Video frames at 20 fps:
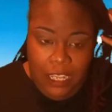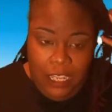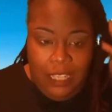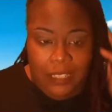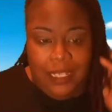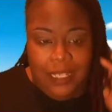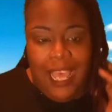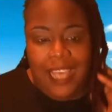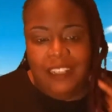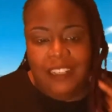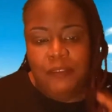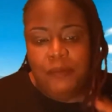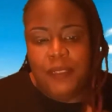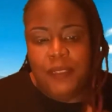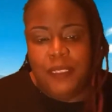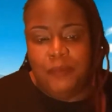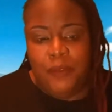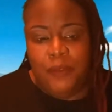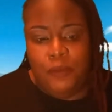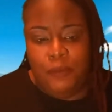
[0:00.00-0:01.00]
a lot of
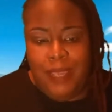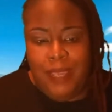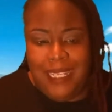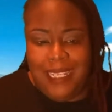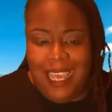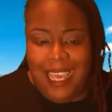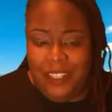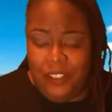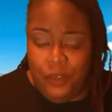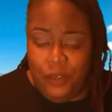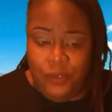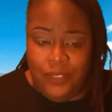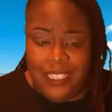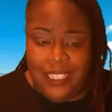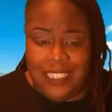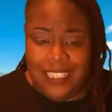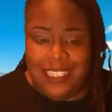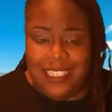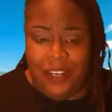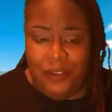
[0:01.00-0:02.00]
people may not know
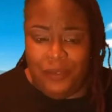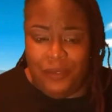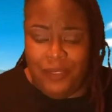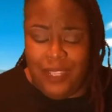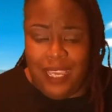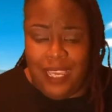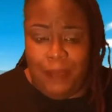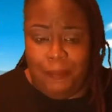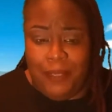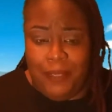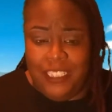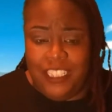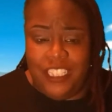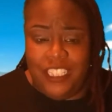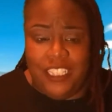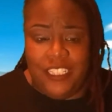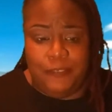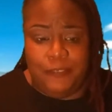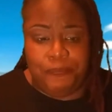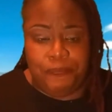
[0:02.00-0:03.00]
this because I don't think I
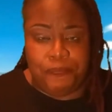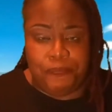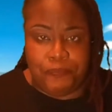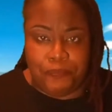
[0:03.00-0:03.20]
mentioned it